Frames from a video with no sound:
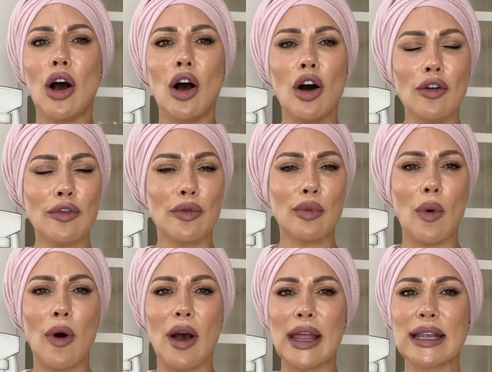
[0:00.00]

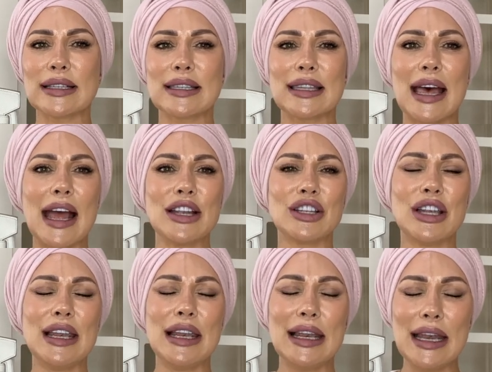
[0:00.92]
off-white that
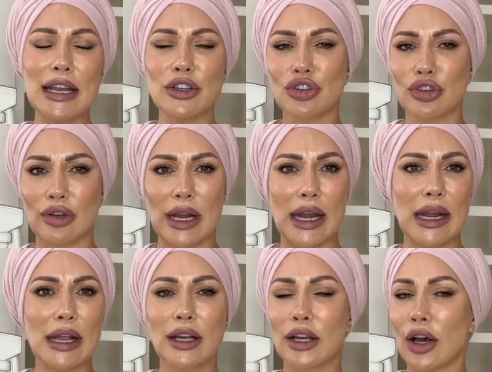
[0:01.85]
literally